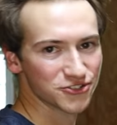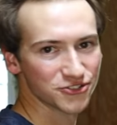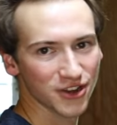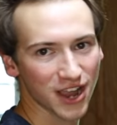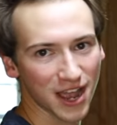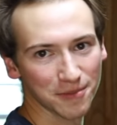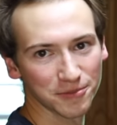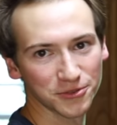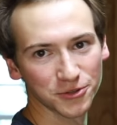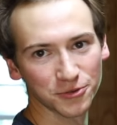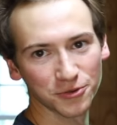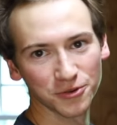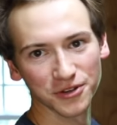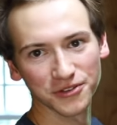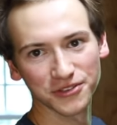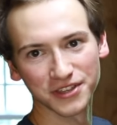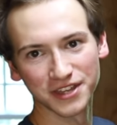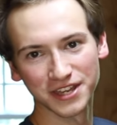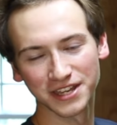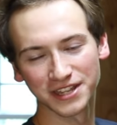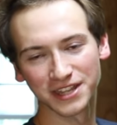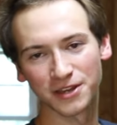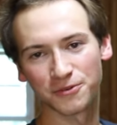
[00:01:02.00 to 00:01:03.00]
trapdoor
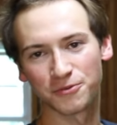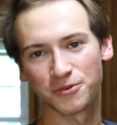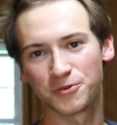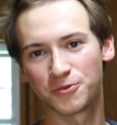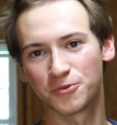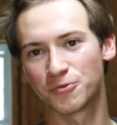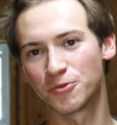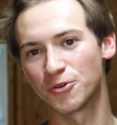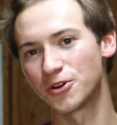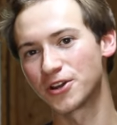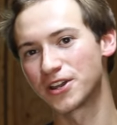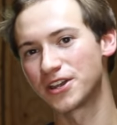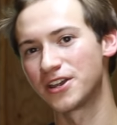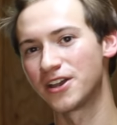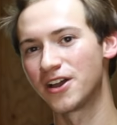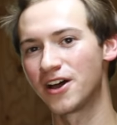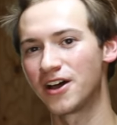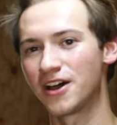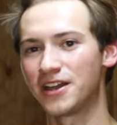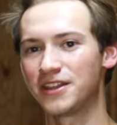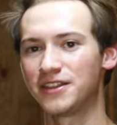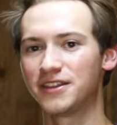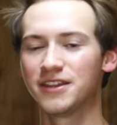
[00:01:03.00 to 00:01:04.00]
thing that we were working
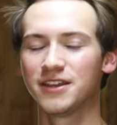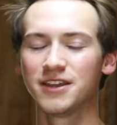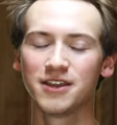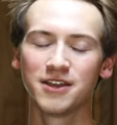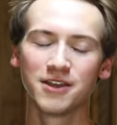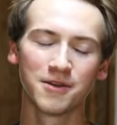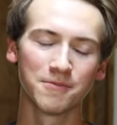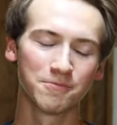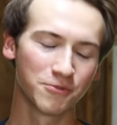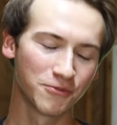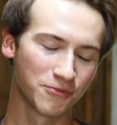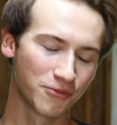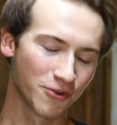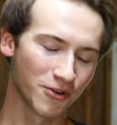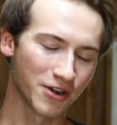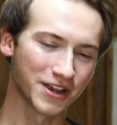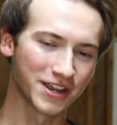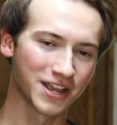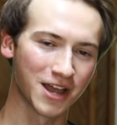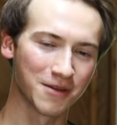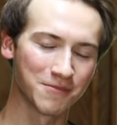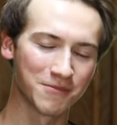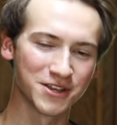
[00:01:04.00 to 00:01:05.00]
on before
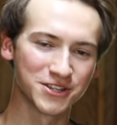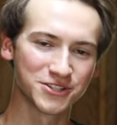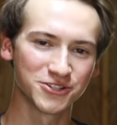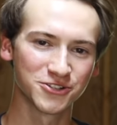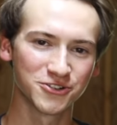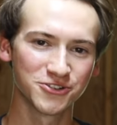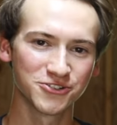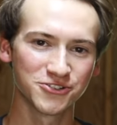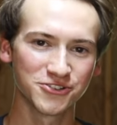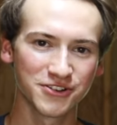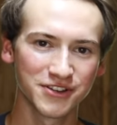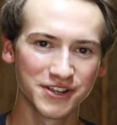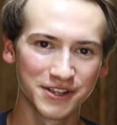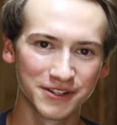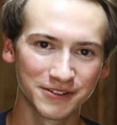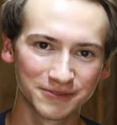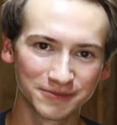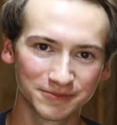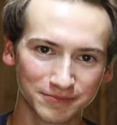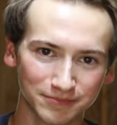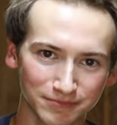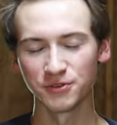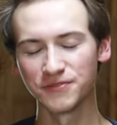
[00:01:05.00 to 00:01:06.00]
I got my surgery.
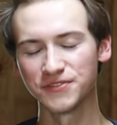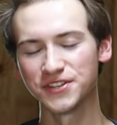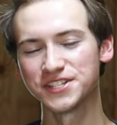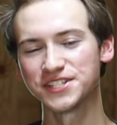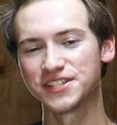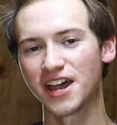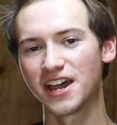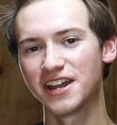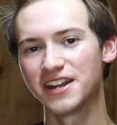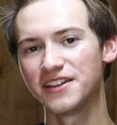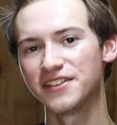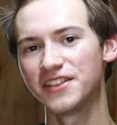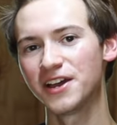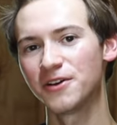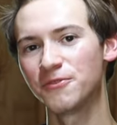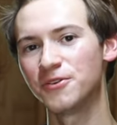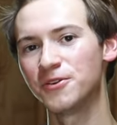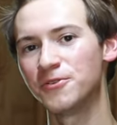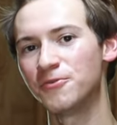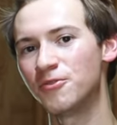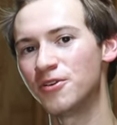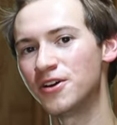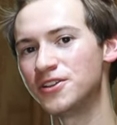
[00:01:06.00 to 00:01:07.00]
So we've decided that
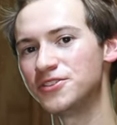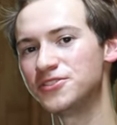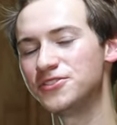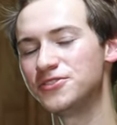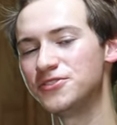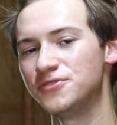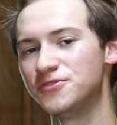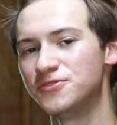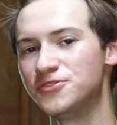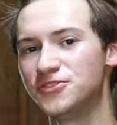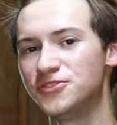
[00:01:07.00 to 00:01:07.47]
we want to